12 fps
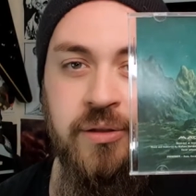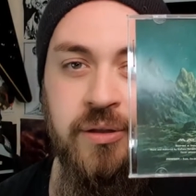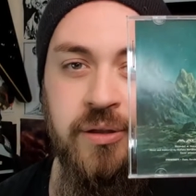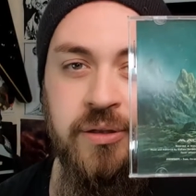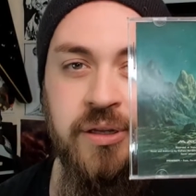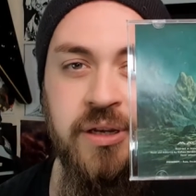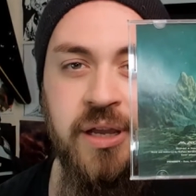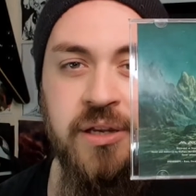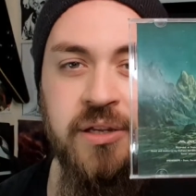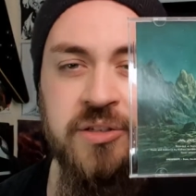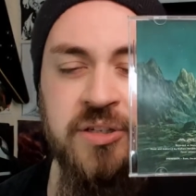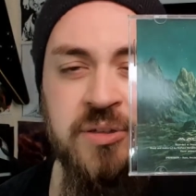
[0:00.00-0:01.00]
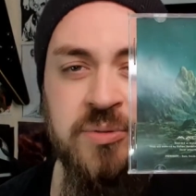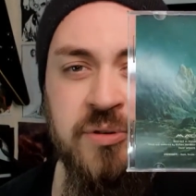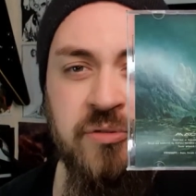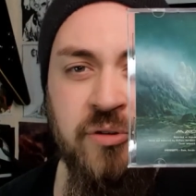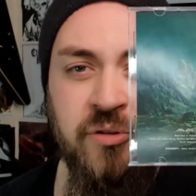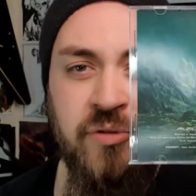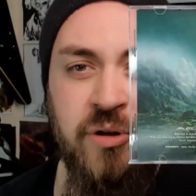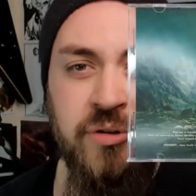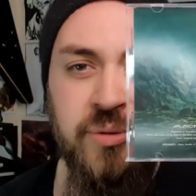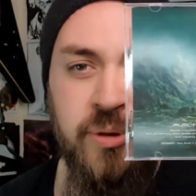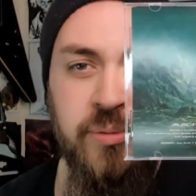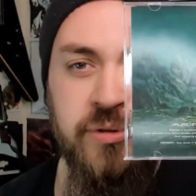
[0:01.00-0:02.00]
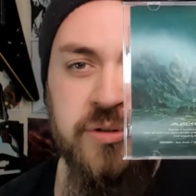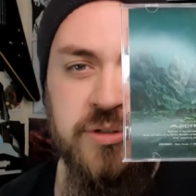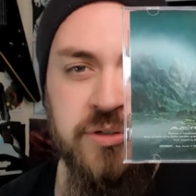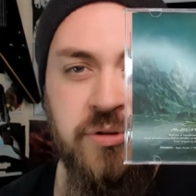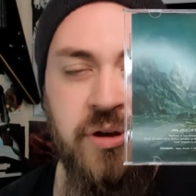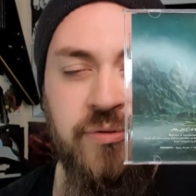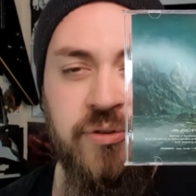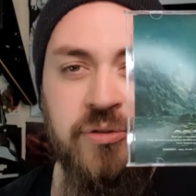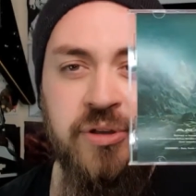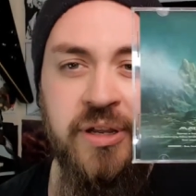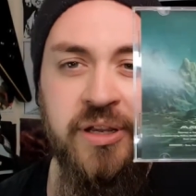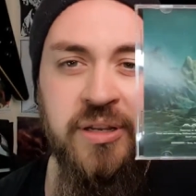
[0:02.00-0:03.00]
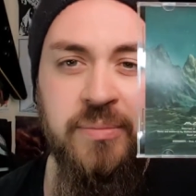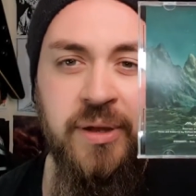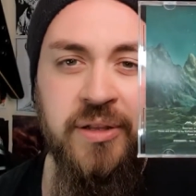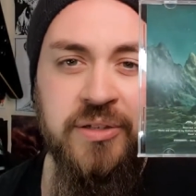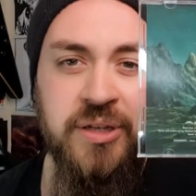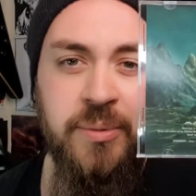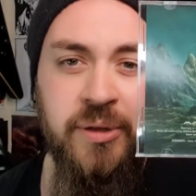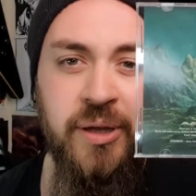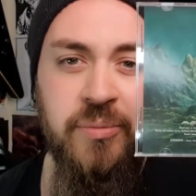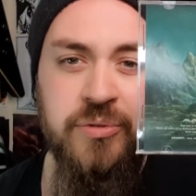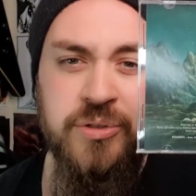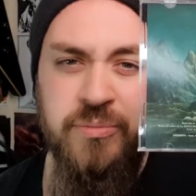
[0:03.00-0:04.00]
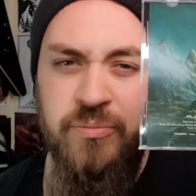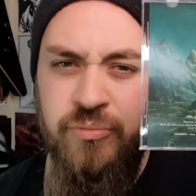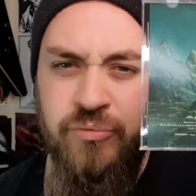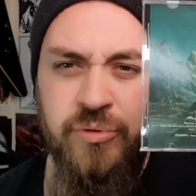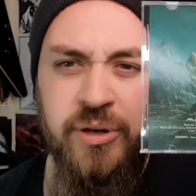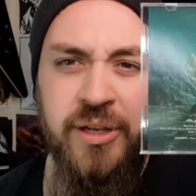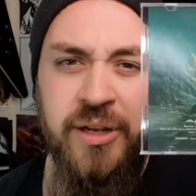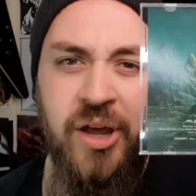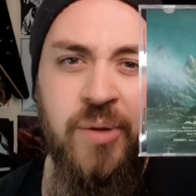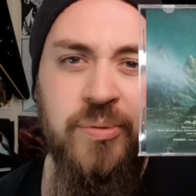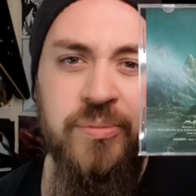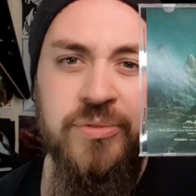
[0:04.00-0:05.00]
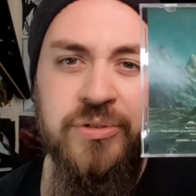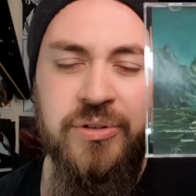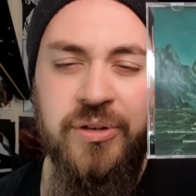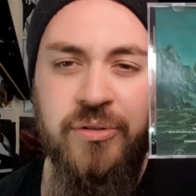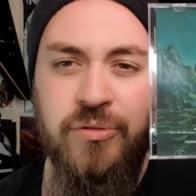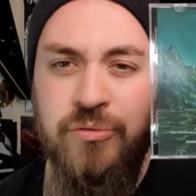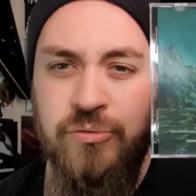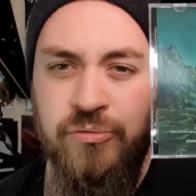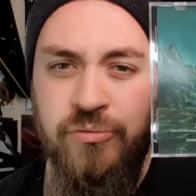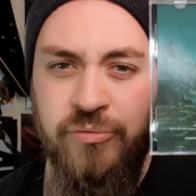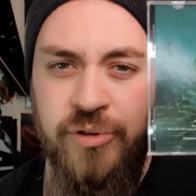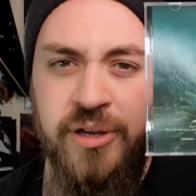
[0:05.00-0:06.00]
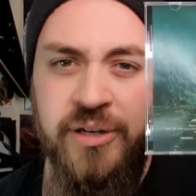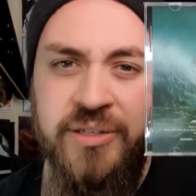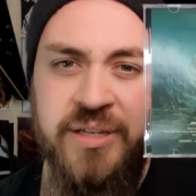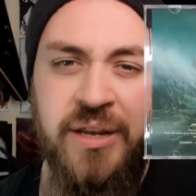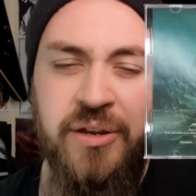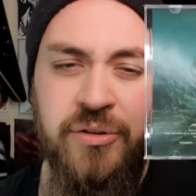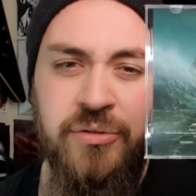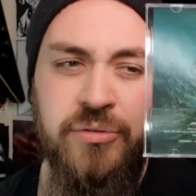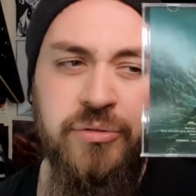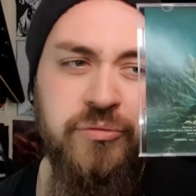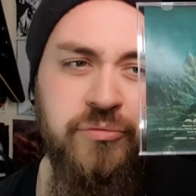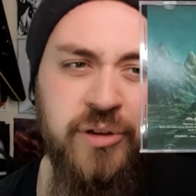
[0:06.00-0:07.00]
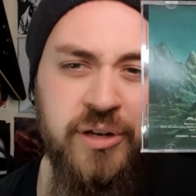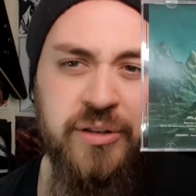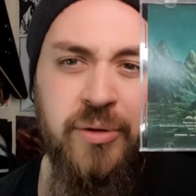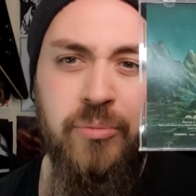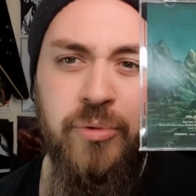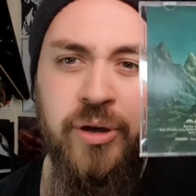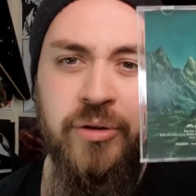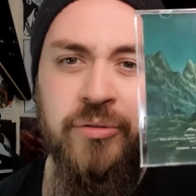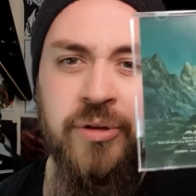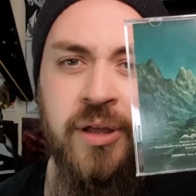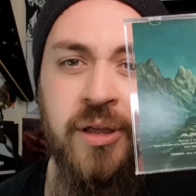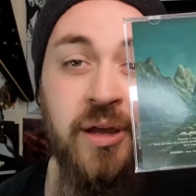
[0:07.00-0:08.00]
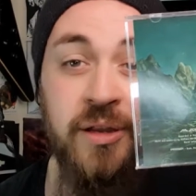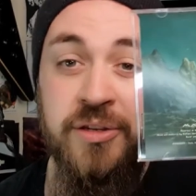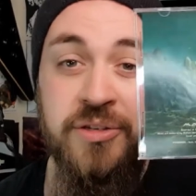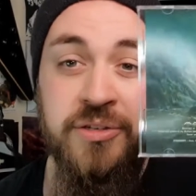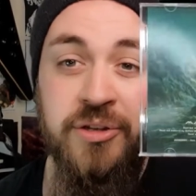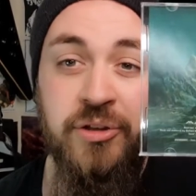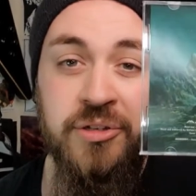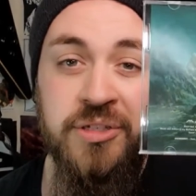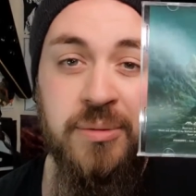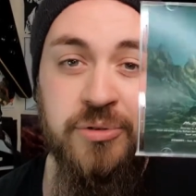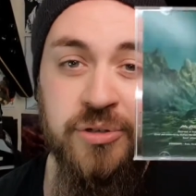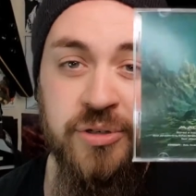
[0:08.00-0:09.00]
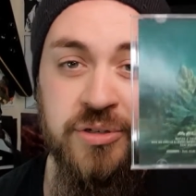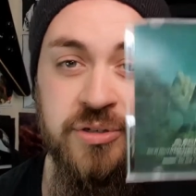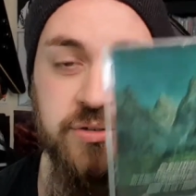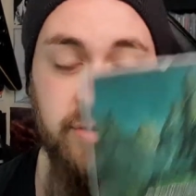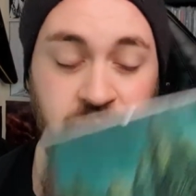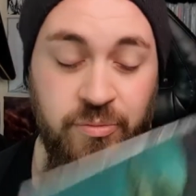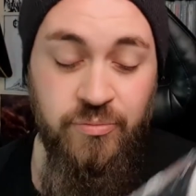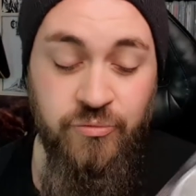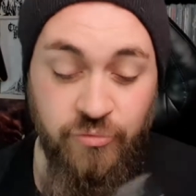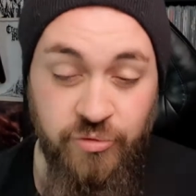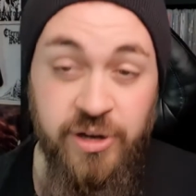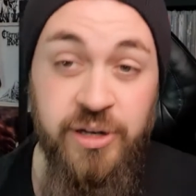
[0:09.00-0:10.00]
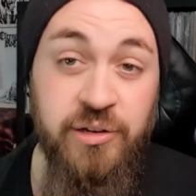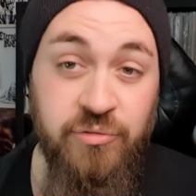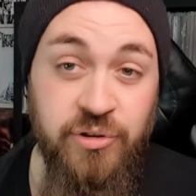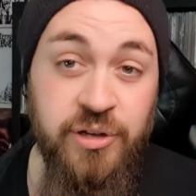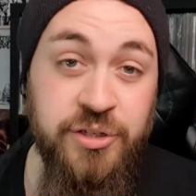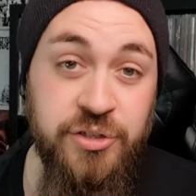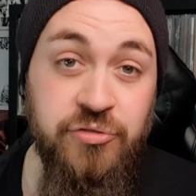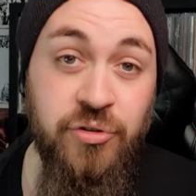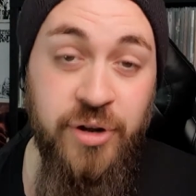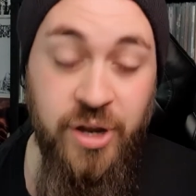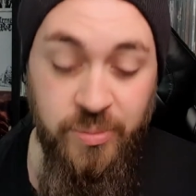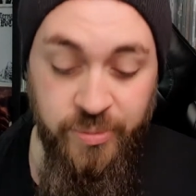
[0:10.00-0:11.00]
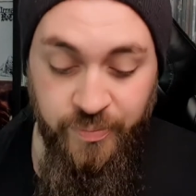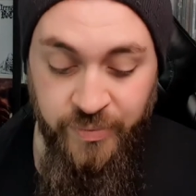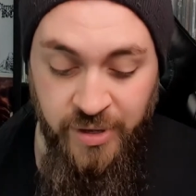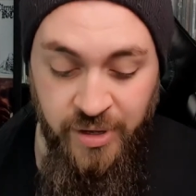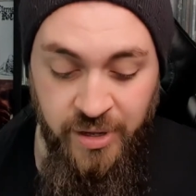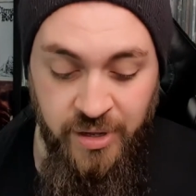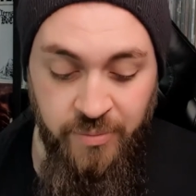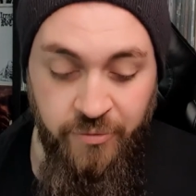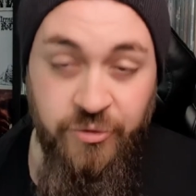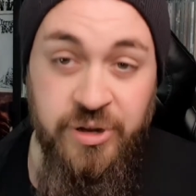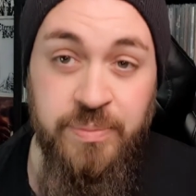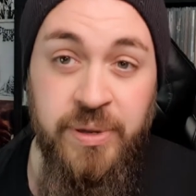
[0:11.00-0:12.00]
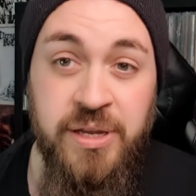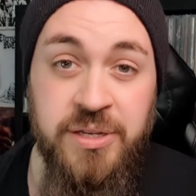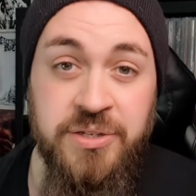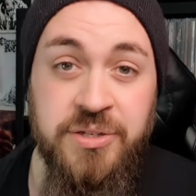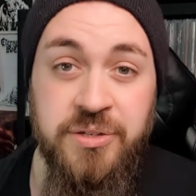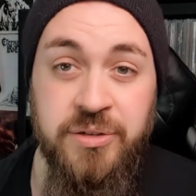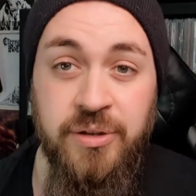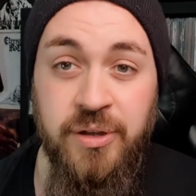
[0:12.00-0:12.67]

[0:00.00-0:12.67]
And the Canadians seem to be on a roll at the moment, because there's quite a few Canadian bands coming up with some brilliant albums, and they're all really technical and really done well, and this is no exception. This is a really, really strong album. 3-piece.